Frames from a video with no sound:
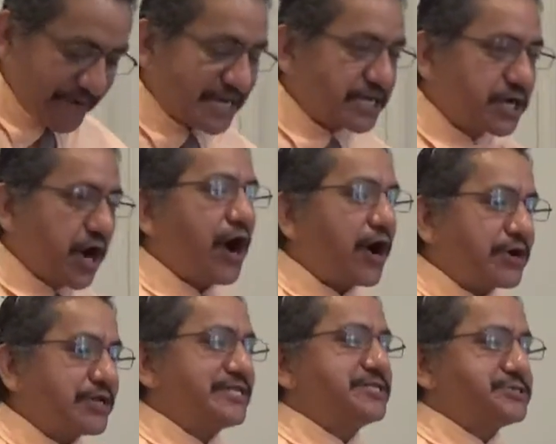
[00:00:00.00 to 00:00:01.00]

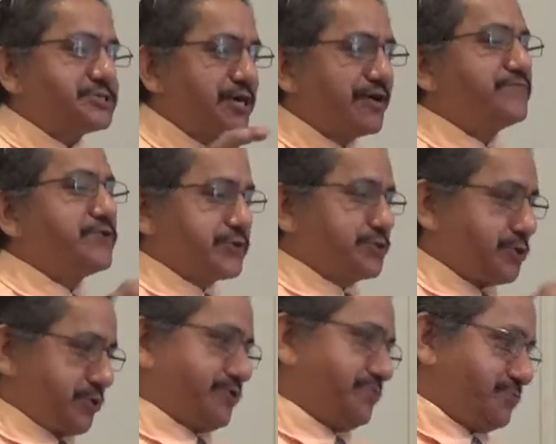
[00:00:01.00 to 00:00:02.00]
Regardless of your
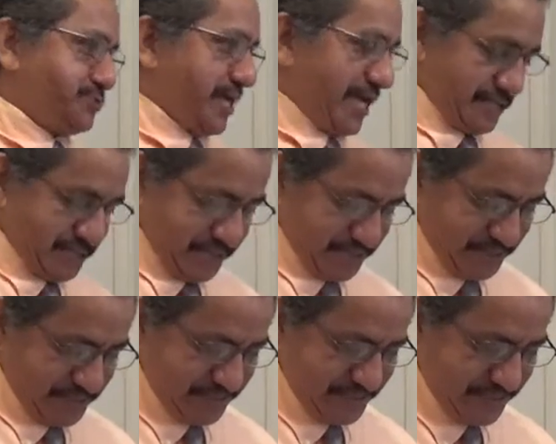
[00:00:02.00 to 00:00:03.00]

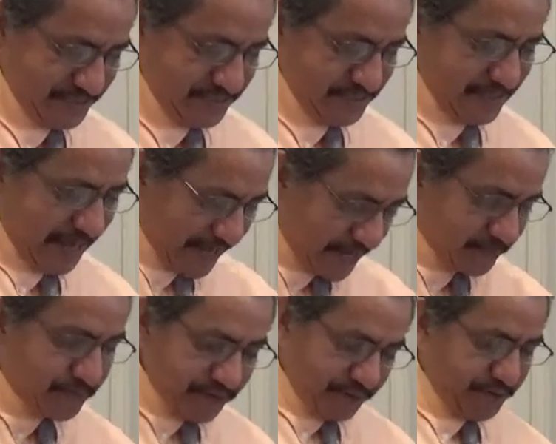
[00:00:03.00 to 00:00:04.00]
circumstances, I
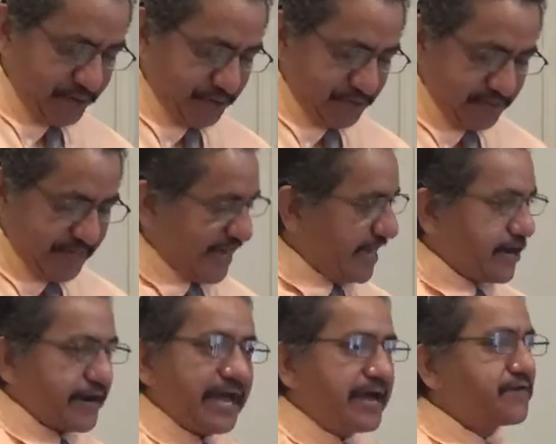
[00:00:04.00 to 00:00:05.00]
am with you. And
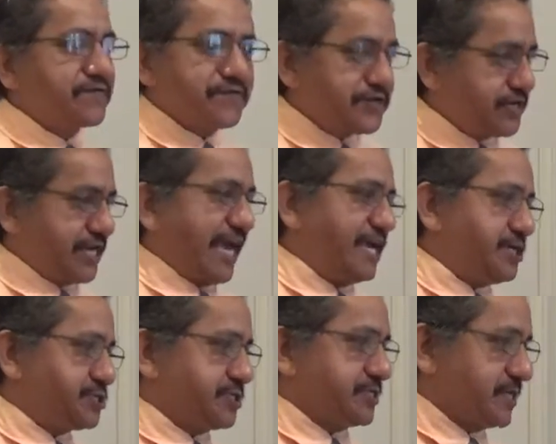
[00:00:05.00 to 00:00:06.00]
on every
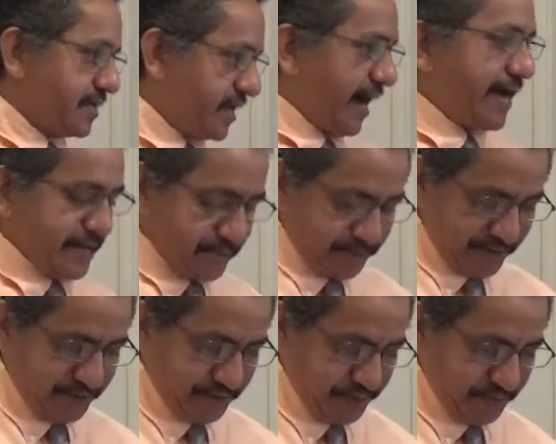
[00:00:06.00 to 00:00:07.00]
occasion, I am
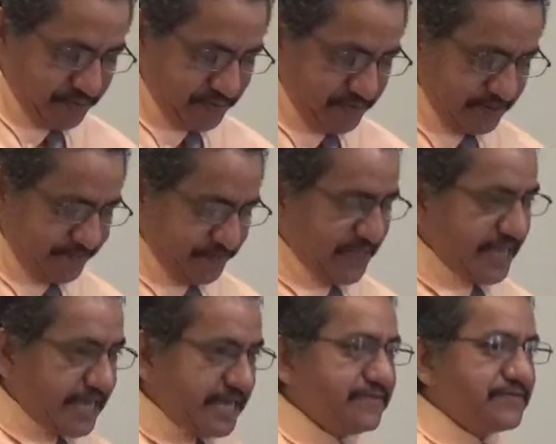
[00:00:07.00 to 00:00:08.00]
with you.
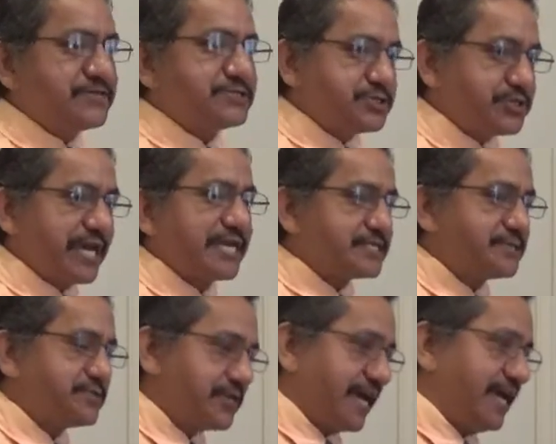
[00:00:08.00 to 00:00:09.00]
Even to the end
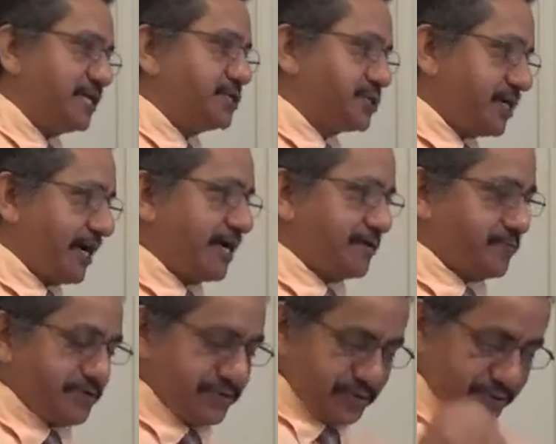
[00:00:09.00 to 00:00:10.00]
of the age, I
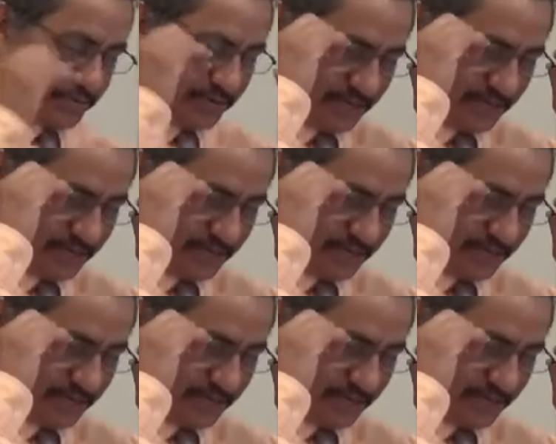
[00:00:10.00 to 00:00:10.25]
am with you,